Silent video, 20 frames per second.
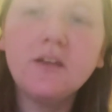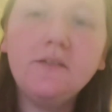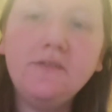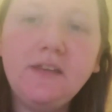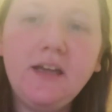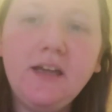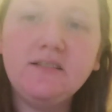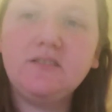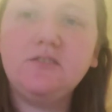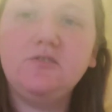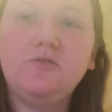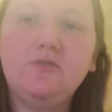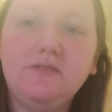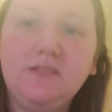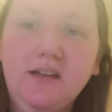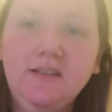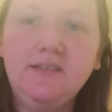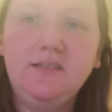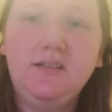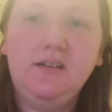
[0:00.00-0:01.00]
nice little
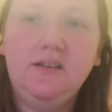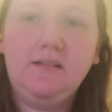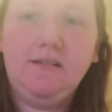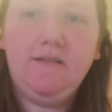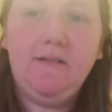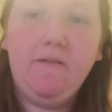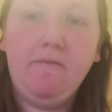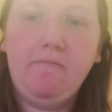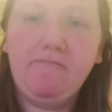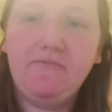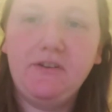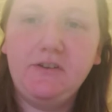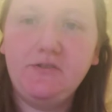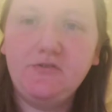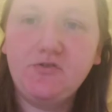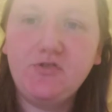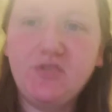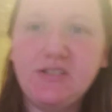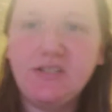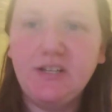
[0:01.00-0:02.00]
dusting of the
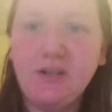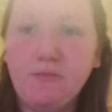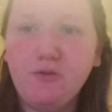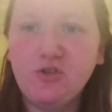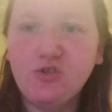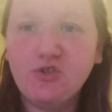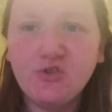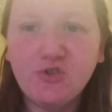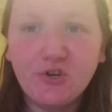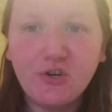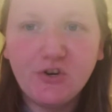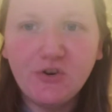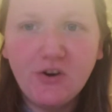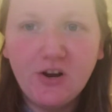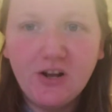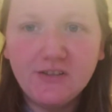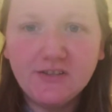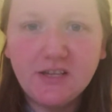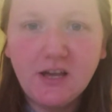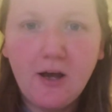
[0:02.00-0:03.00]
cinnamon sugar
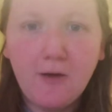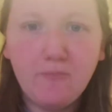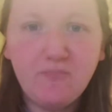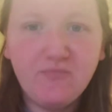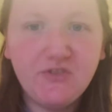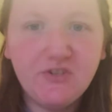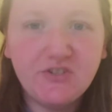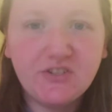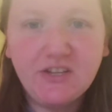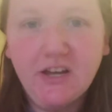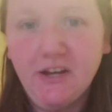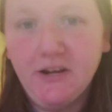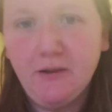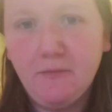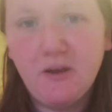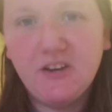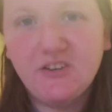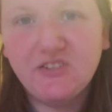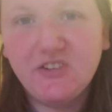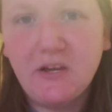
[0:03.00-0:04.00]
on top. Just kind of
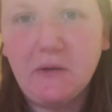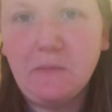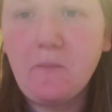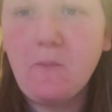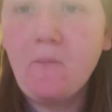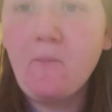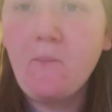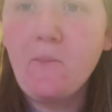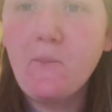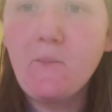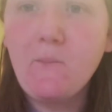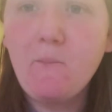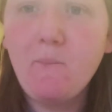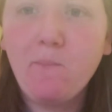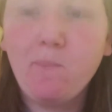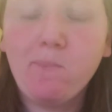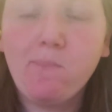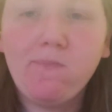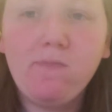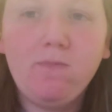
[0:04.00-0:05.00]
makes it.
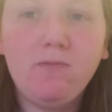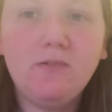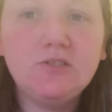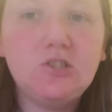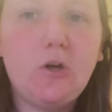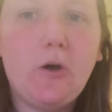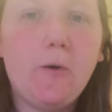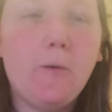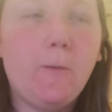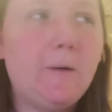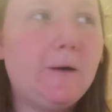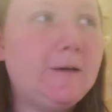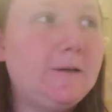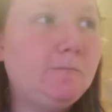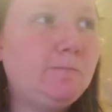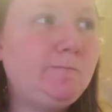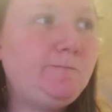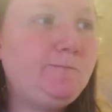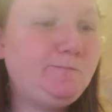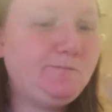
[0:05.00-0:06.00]

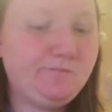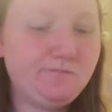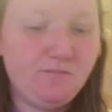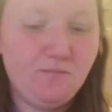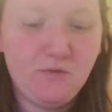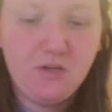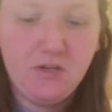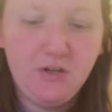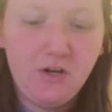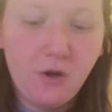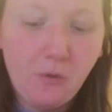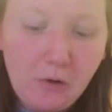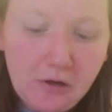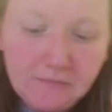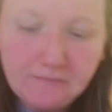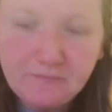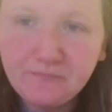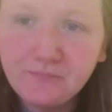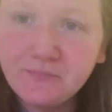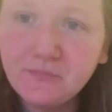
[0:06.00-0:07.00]
So, you know
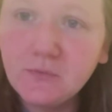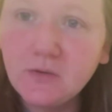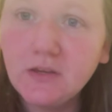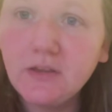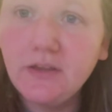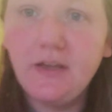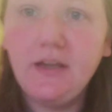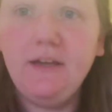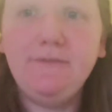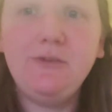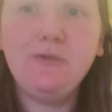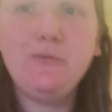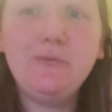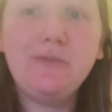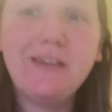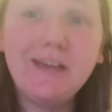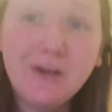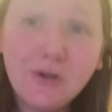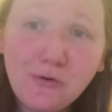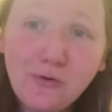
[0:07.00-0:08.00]
what? If you
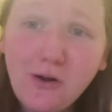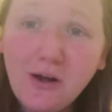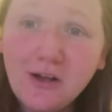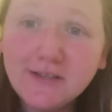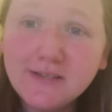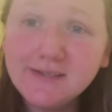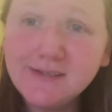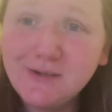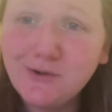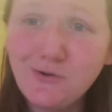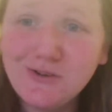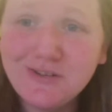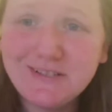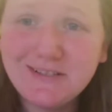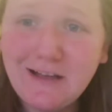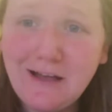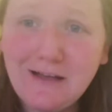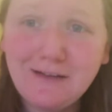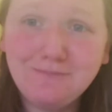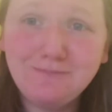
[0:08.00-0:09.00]
get across the
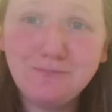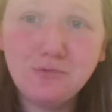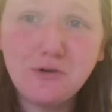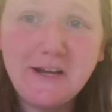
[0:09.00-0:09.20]
croissant